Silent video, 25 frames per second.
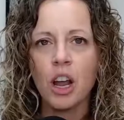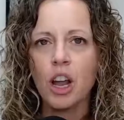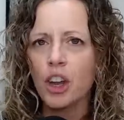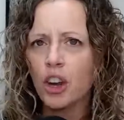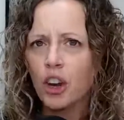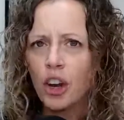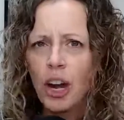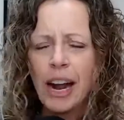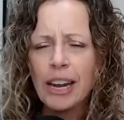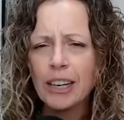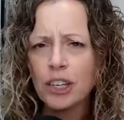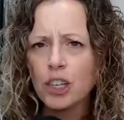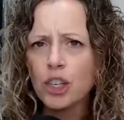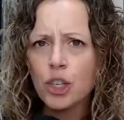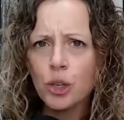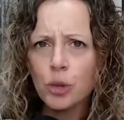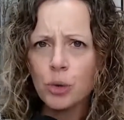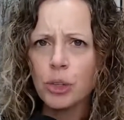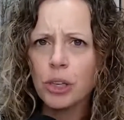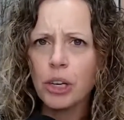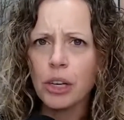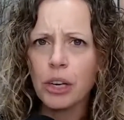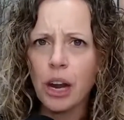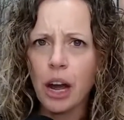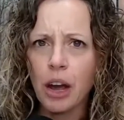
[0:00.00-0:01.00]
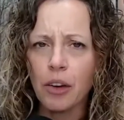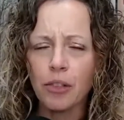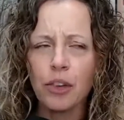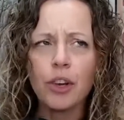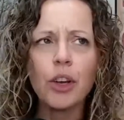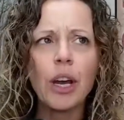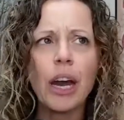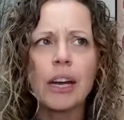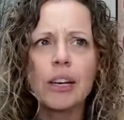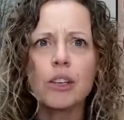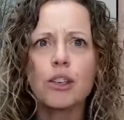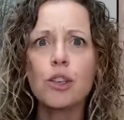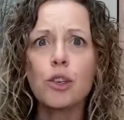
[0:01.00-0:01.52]
You're not doing enough. You
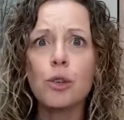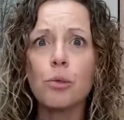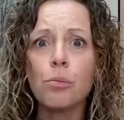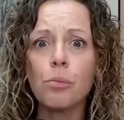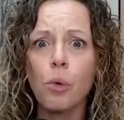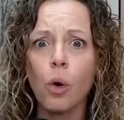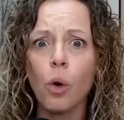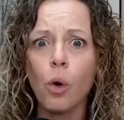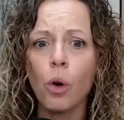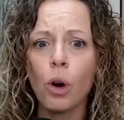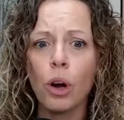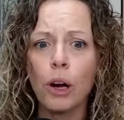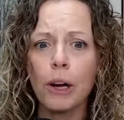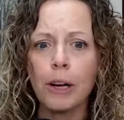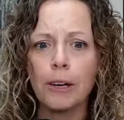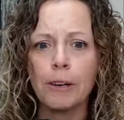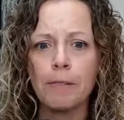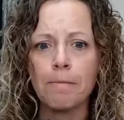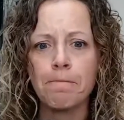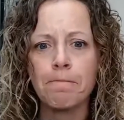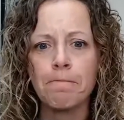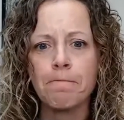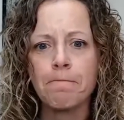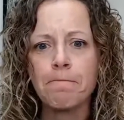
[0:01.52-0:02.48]
got to do more.